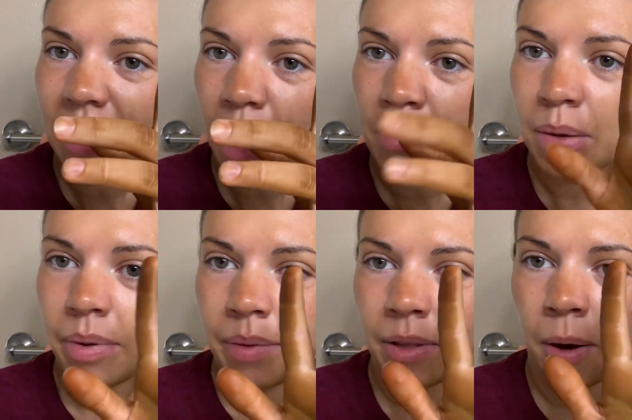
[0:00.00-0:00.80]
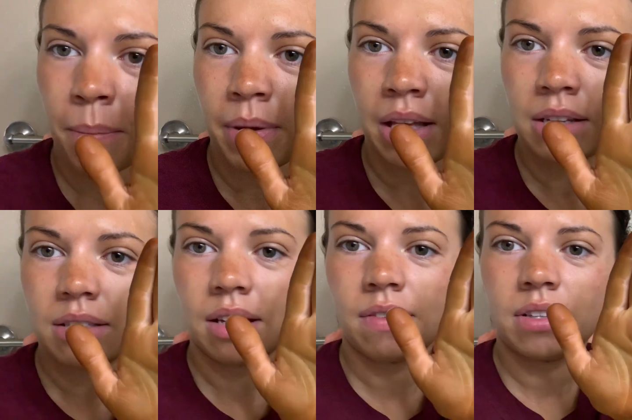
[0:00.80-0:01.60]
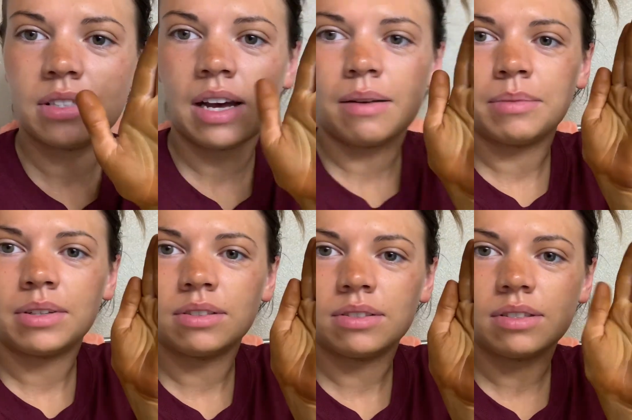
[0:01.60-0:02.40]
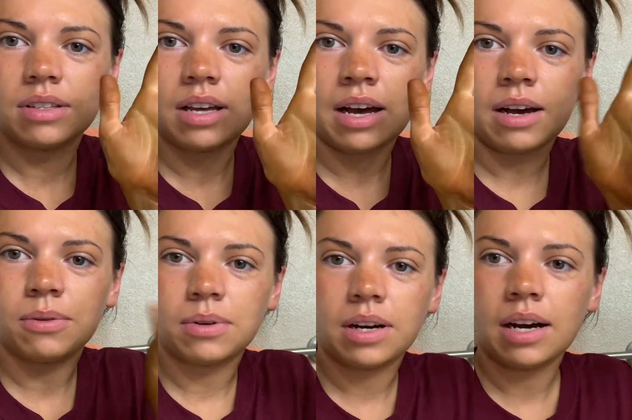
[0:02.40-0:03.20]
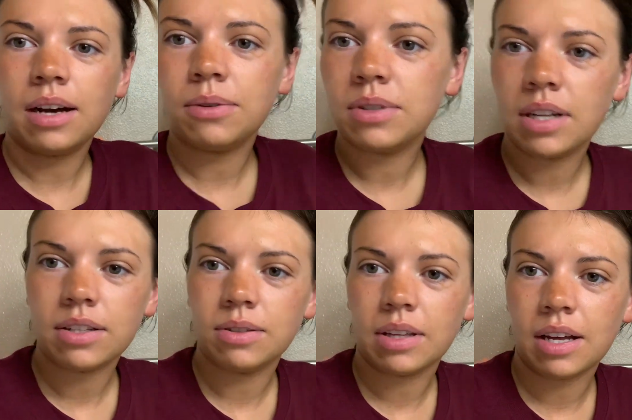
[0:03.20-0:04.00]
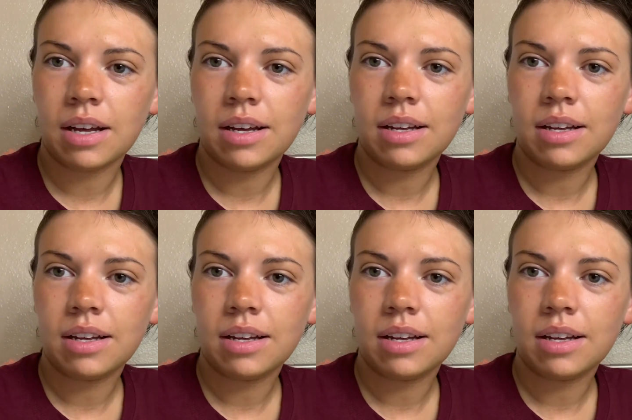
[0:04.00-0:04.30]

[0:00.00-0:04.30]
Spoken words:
I'm gonna blame that on me instead of the tan, because how did I do that?